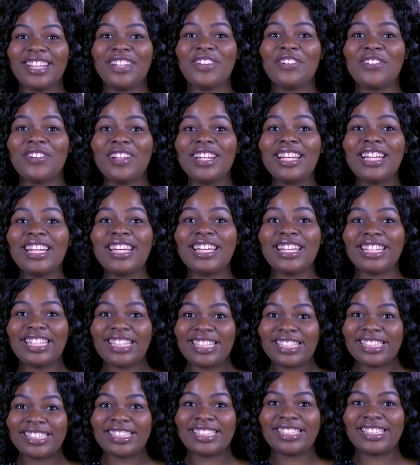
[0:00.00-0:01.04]
It really
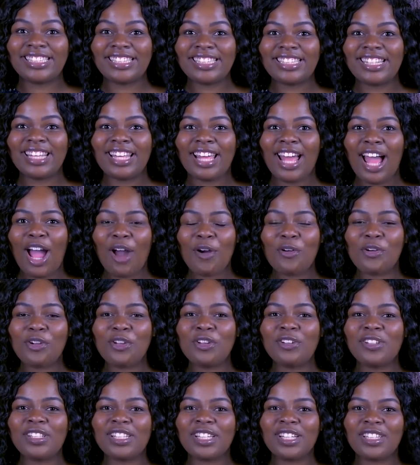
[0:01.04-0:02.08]
is. How are
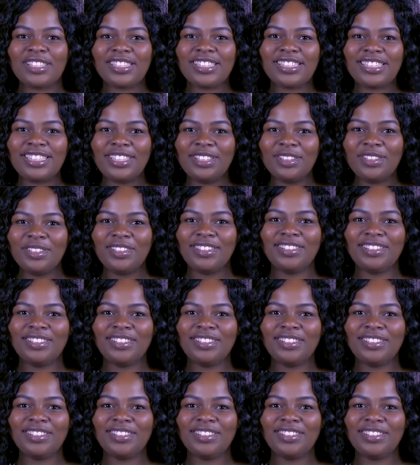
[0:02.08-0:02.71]
you, Chelsea?